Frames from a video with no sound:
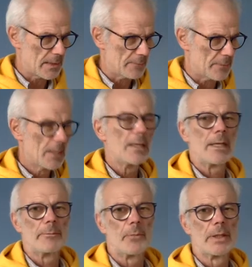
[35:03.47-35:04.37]
time
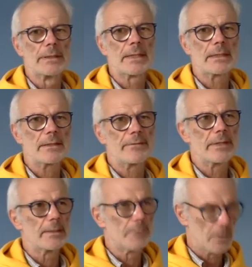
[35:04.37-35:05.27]
more
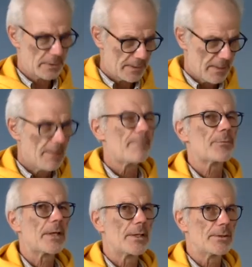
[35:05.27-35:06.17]
intensively about it,
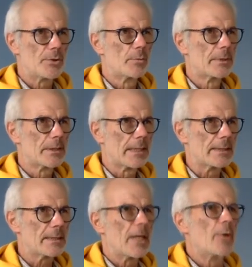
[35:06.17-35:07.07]
uh, human
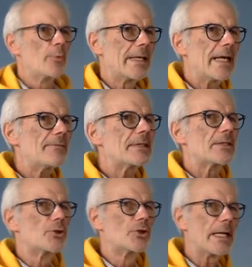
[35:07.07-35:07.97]
rights. We have
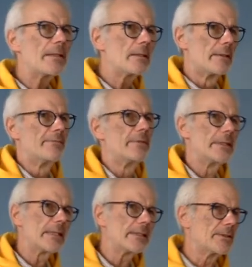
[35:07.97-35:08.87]
this general,
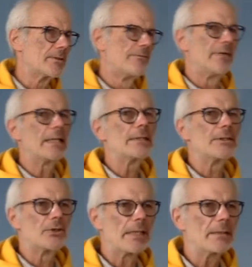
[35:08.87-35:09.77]
really very
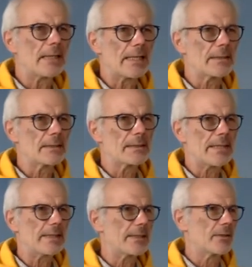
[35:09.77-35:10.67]
general
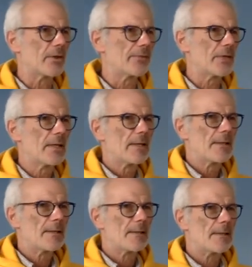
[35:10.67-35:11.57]
understanding of
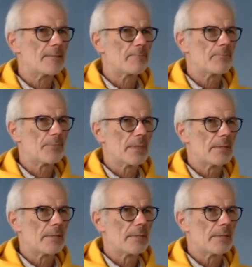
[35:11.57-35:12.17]
um,